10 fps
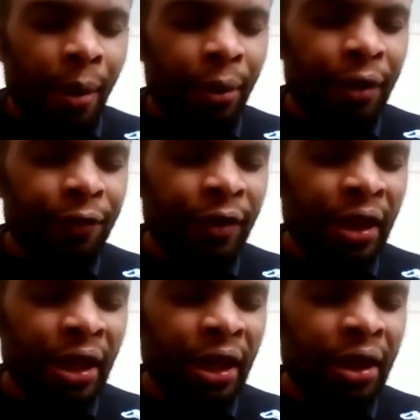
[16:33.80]
I pray for
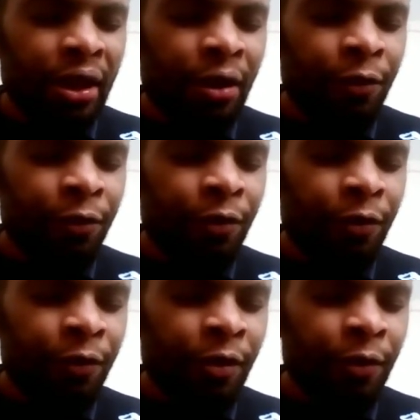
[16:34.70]
healing
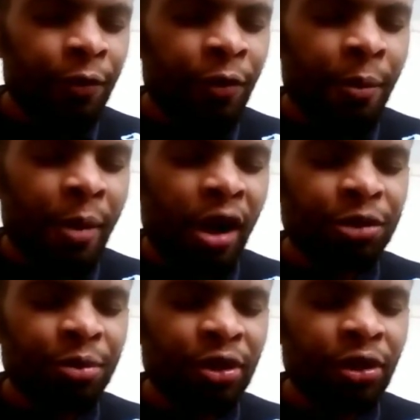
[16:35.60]
for for
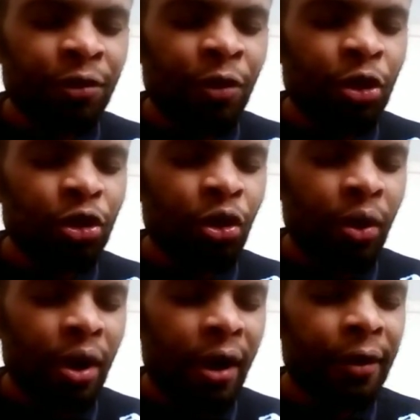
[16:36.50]
past, present, future,
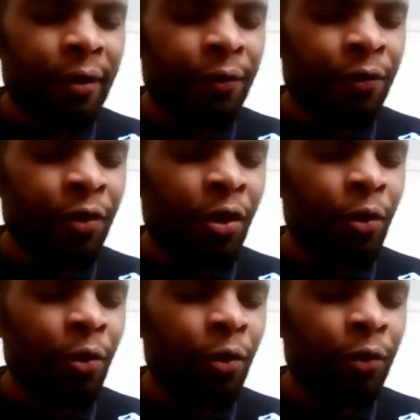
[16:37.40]
oh God,
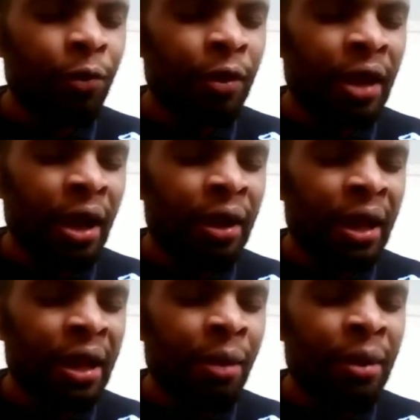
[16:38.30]
for that
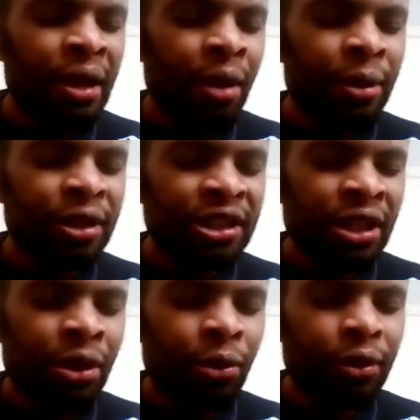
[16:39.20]
that they'll be they'll be
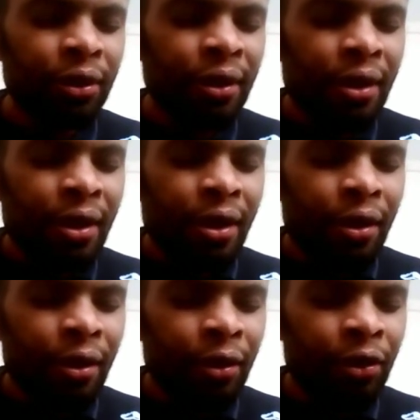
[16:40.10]
sealed,
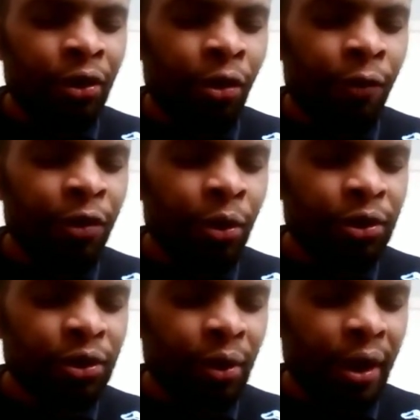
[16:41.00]
your
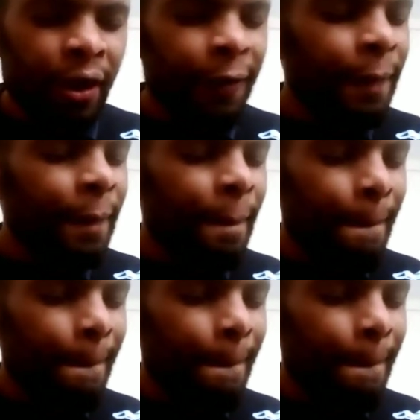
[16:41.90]
viewers, oh God,